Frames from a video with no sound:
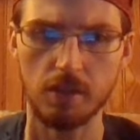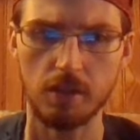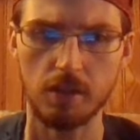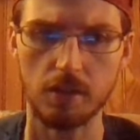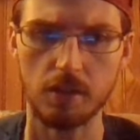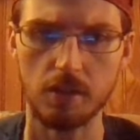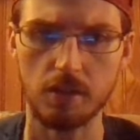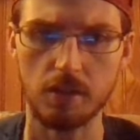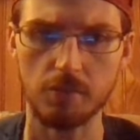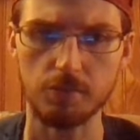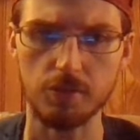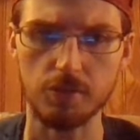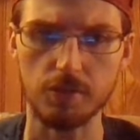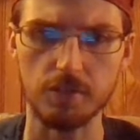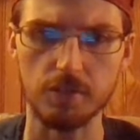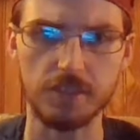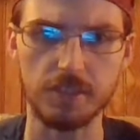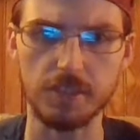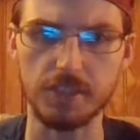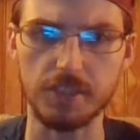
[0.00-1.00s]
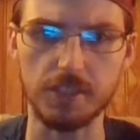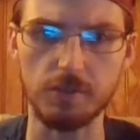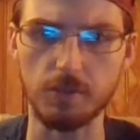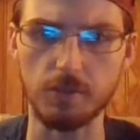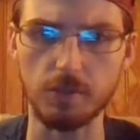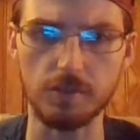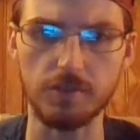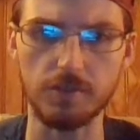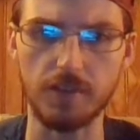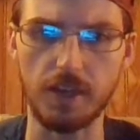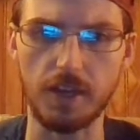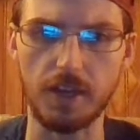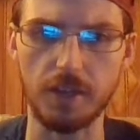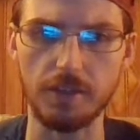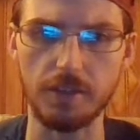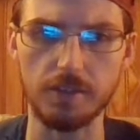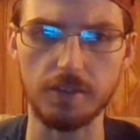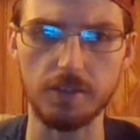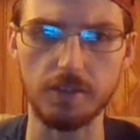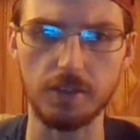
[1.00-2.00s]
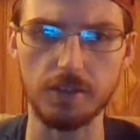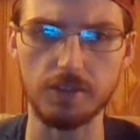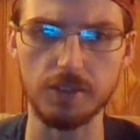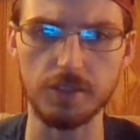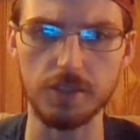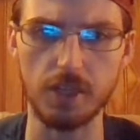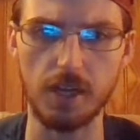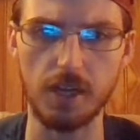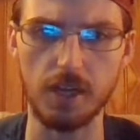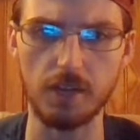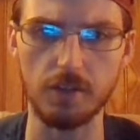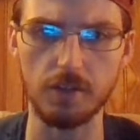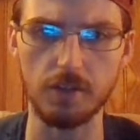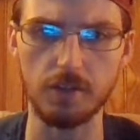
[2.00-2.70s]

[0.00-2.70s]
I'm sure the CG would look fine. Another shot of